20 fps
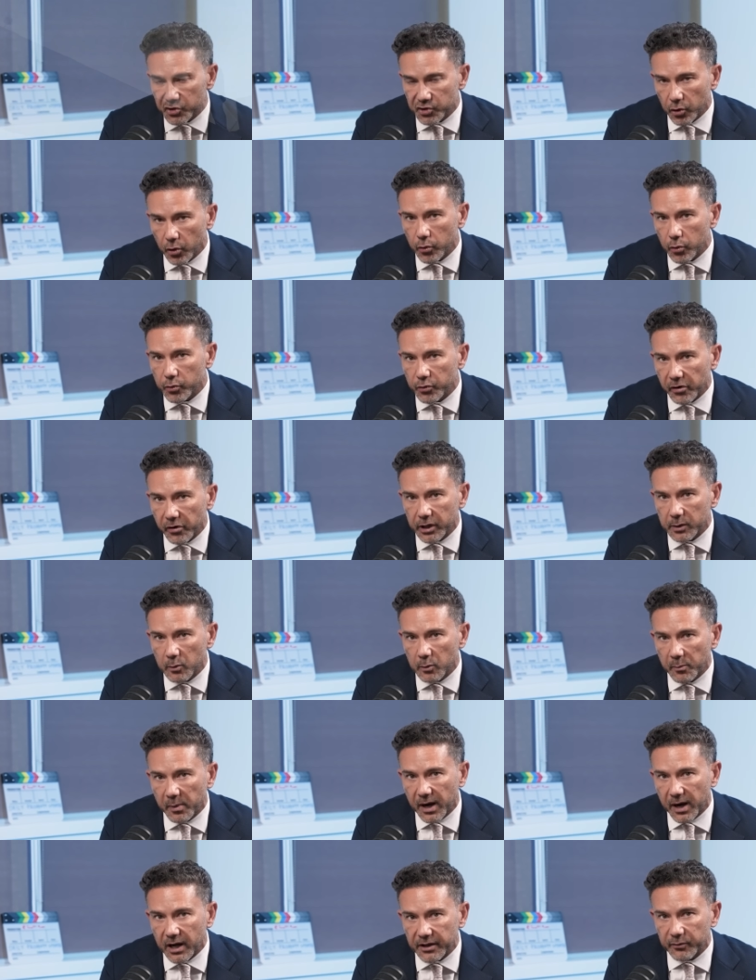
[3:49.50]
no credible
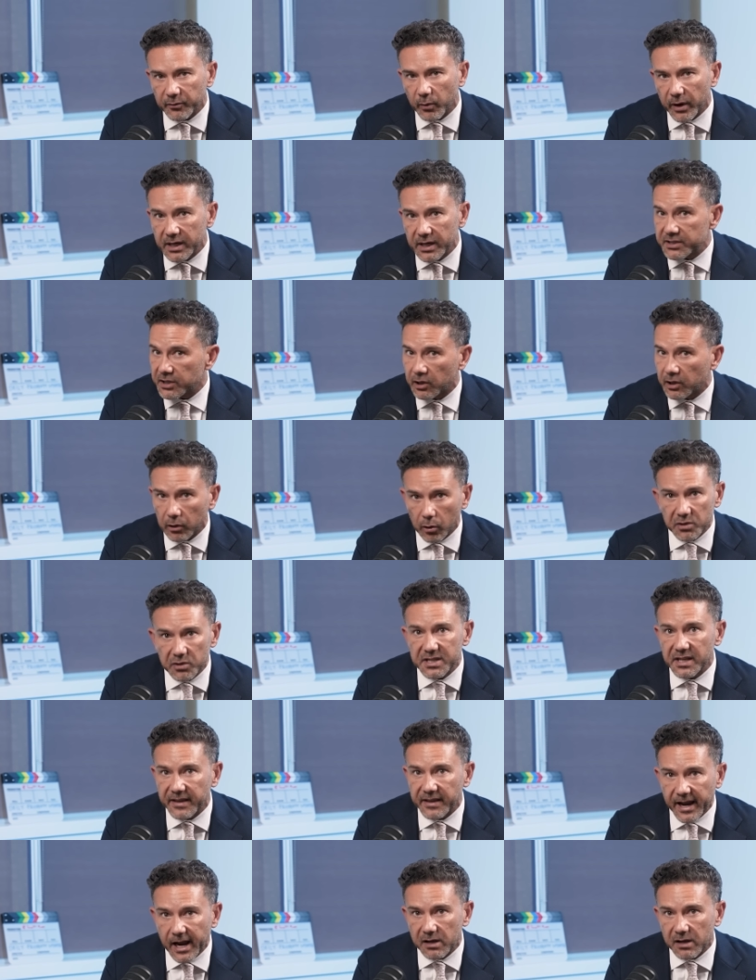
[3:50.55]
pathway to closing
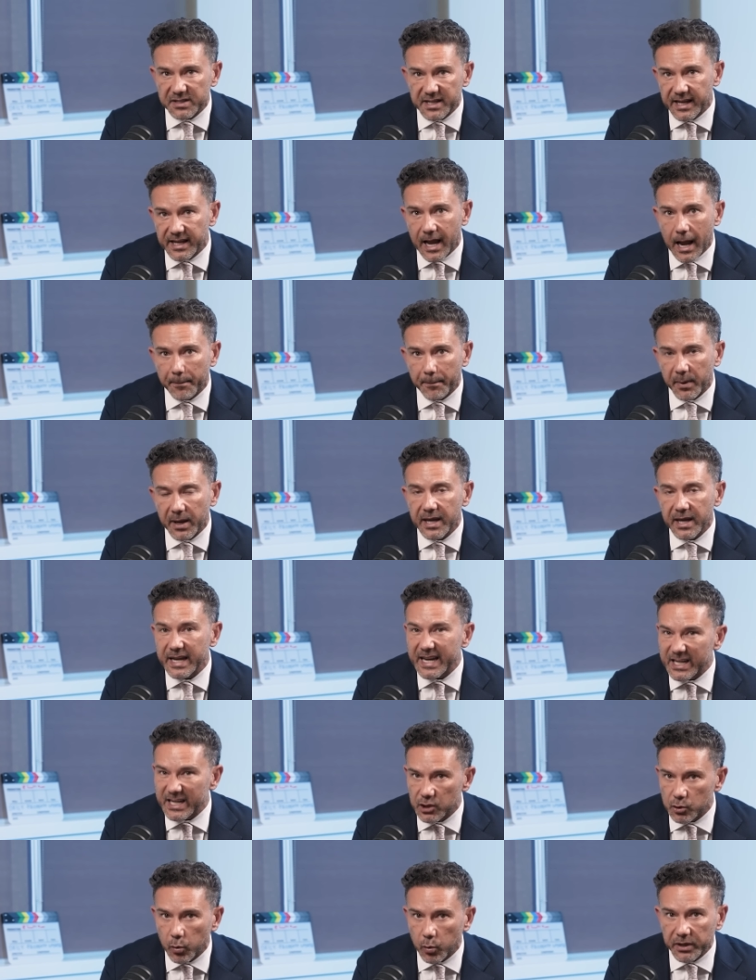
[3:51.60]
the housing gap in
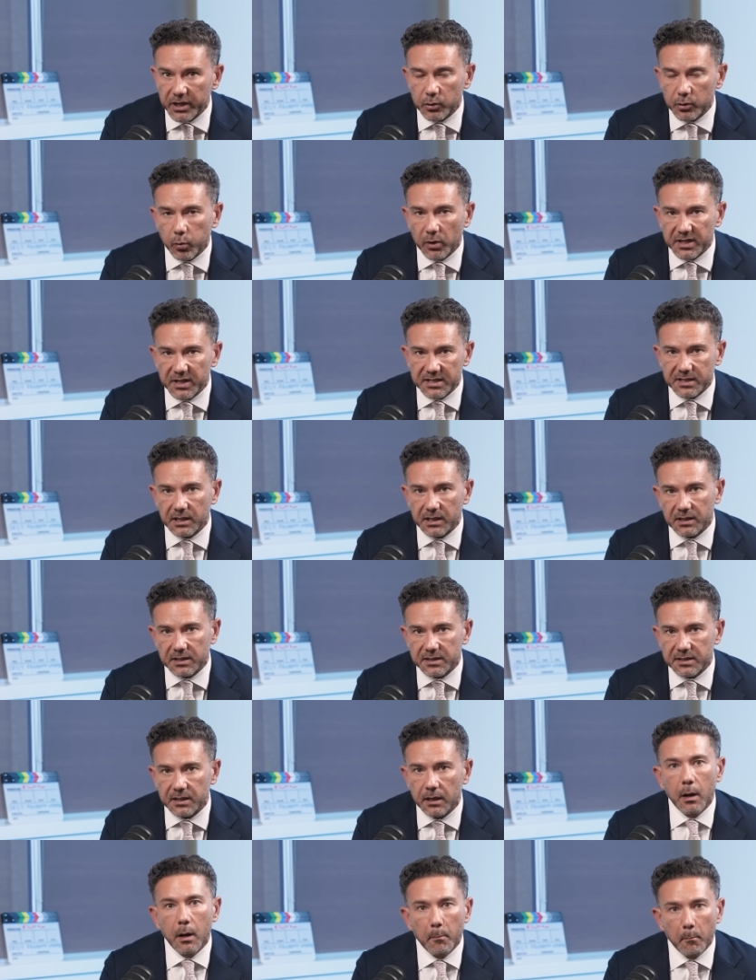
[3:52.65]
2026.
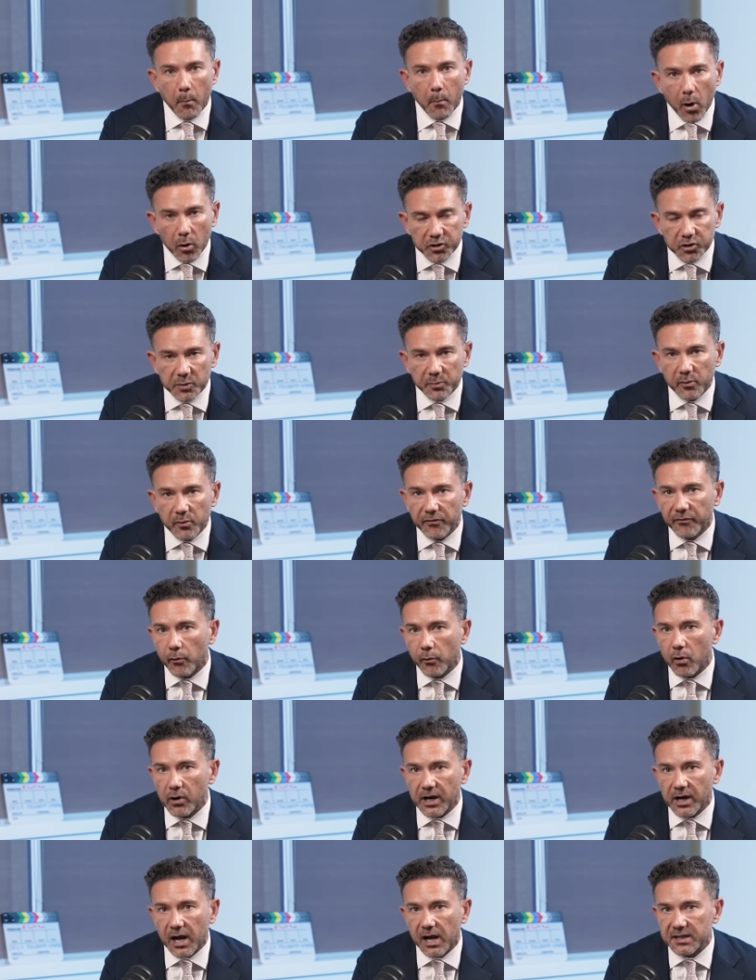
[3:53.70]
Multiple
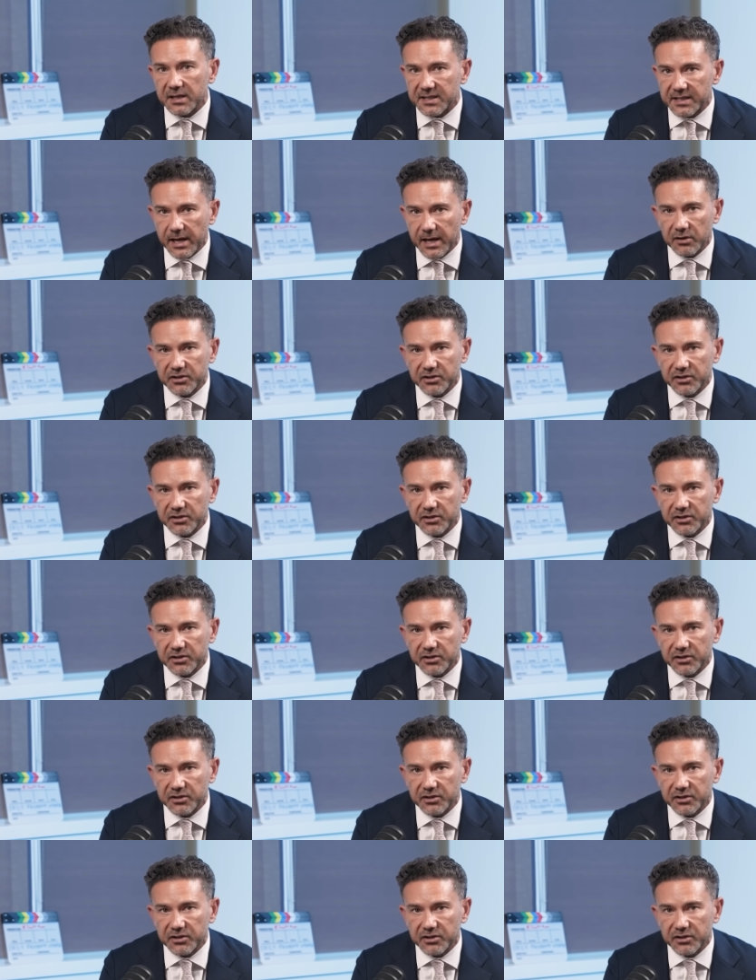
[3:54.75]
forecasts now